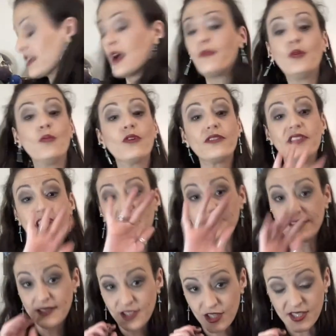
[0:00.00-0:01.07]
a couple more
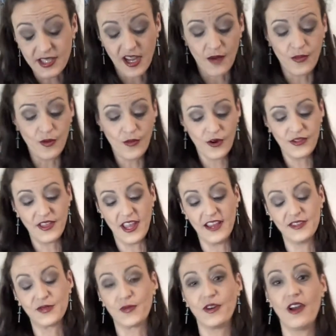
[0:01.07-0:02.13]
things, just a couple more
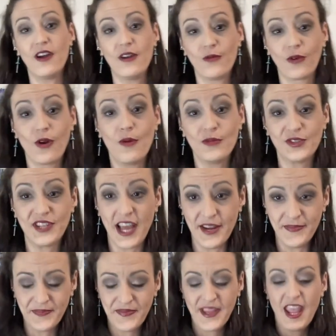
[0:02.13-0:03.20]
things. We're almost
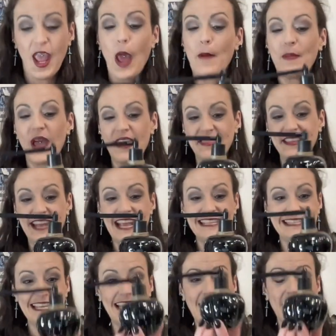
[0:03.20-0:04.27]
done. But the
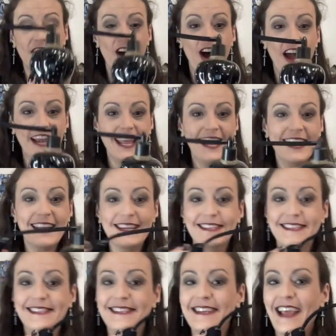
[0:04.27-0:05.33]
next thing I got
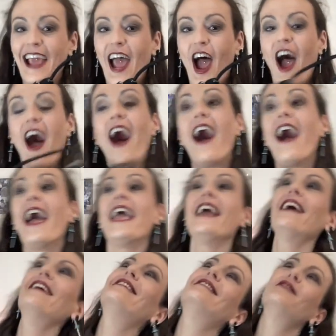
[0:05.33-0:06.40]
is,
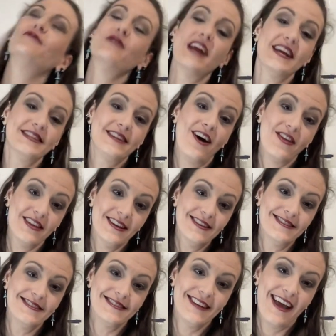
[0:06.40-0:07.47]
when I saw
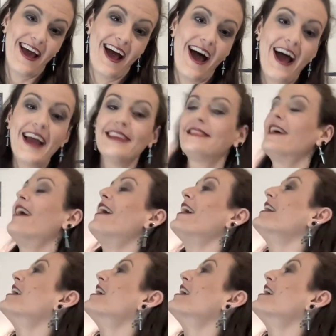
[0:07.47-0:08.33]
this, I thought